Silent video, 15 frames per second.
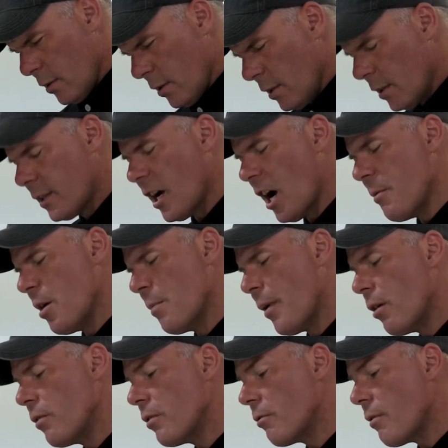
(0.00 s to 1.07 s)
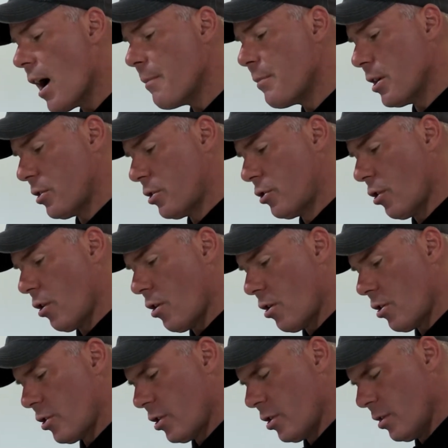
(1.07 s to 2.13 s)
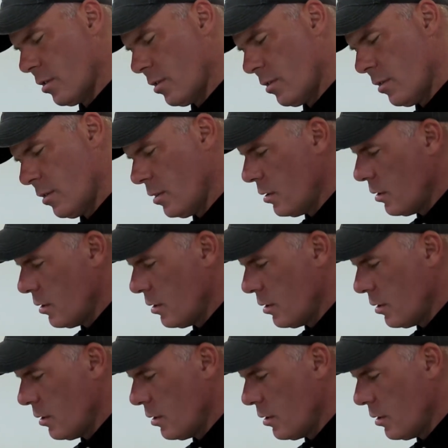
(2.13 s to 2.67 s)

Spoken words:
bizarre fascination of duet